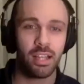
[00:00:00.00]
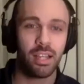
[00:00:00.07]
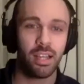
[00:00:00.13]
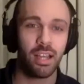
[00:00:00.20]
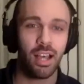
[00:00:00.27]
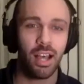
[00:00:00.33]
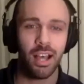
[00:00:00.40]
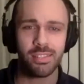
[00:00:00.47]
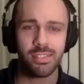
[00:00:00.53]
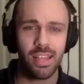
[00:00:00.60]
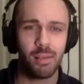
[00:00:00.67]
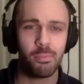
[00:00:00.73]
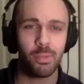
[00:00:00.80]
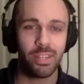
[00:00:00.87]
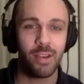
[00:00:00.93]

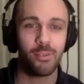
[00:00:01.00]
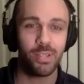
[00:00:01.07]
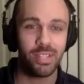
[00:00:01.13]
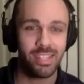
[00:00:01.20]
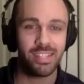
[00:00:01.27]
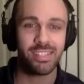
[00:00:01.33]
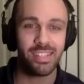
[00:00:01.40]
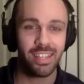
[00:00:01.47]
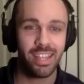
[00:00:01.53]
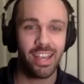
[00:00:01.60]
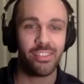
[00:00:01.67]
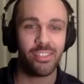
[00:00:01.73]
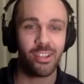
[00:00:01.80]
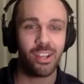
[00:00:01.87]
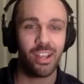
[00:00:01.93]
ensemble that we did
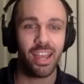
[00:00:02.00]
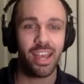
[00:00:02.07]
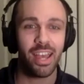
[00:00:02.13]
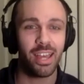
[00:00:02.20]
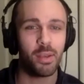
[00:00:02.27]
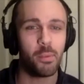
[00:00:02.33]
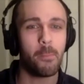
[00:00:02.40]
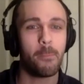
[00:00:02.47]
together. And